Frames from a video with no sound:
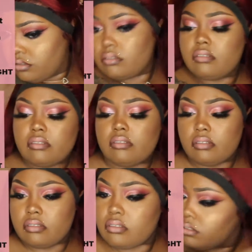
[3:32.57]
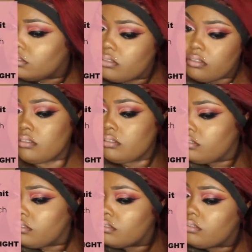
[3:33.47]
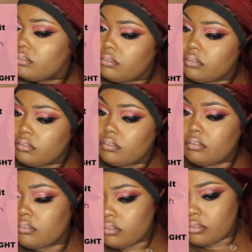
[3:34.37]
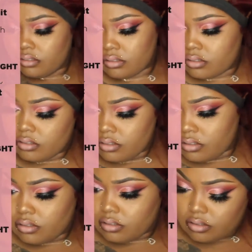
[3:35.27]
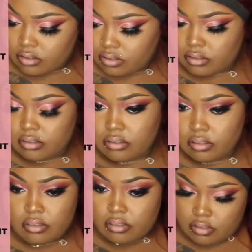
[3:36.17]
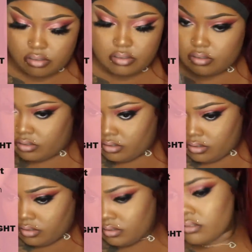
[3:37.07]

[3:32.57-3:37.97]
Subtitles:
Definitely put your experience down below. Let me know how that was for you.